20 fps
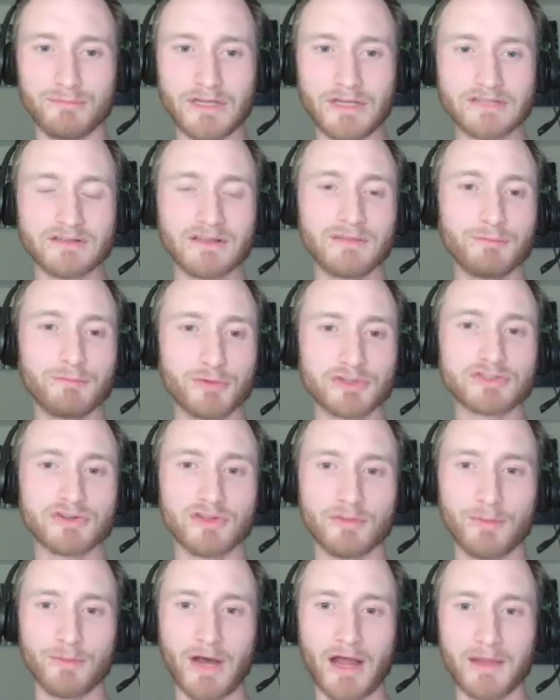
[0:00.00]
basically butcher
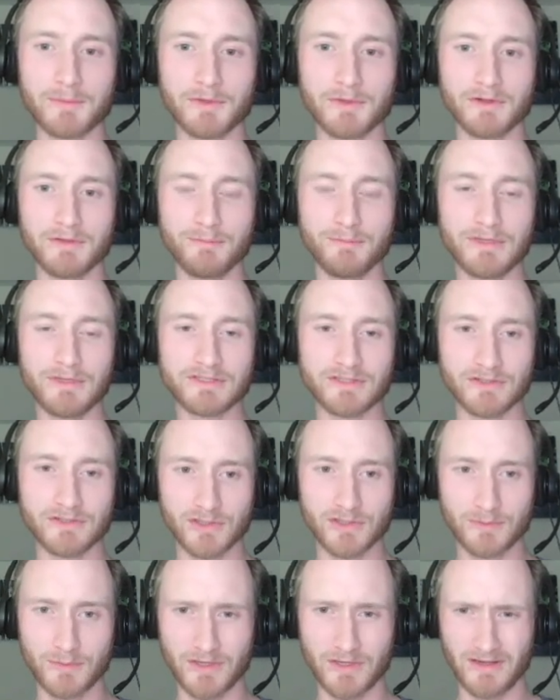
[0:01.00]
the Bible and
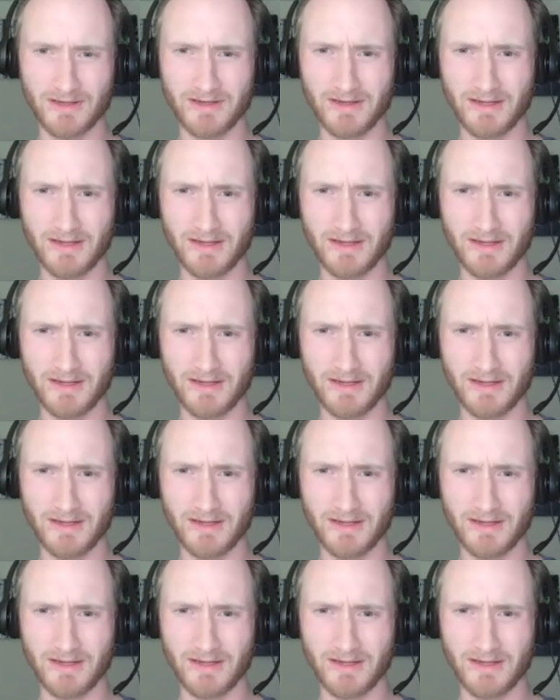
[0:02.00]
misinterpret it